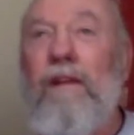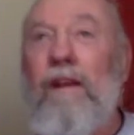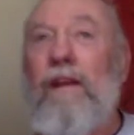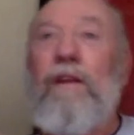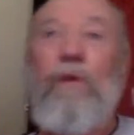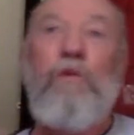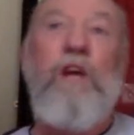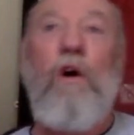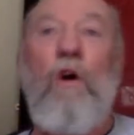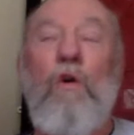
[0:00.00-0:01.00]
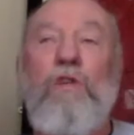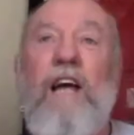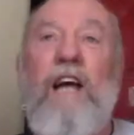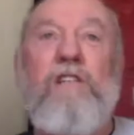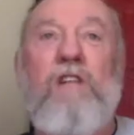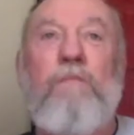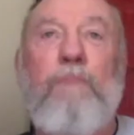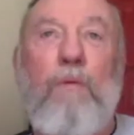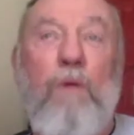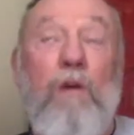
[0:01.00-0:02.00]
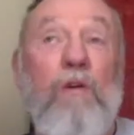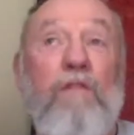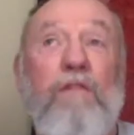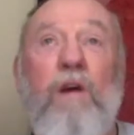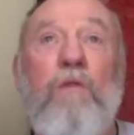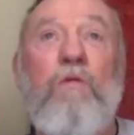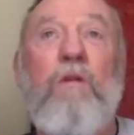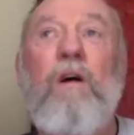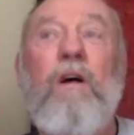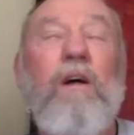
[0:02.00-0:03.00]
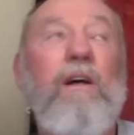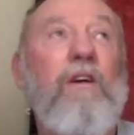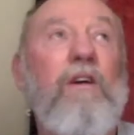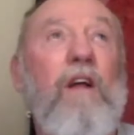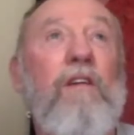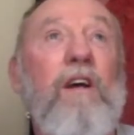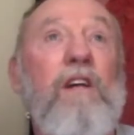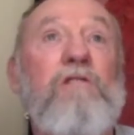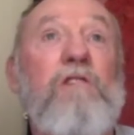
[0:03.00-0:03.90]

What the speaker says: you take on those lessons and people will learn from you. You know, and I think that's.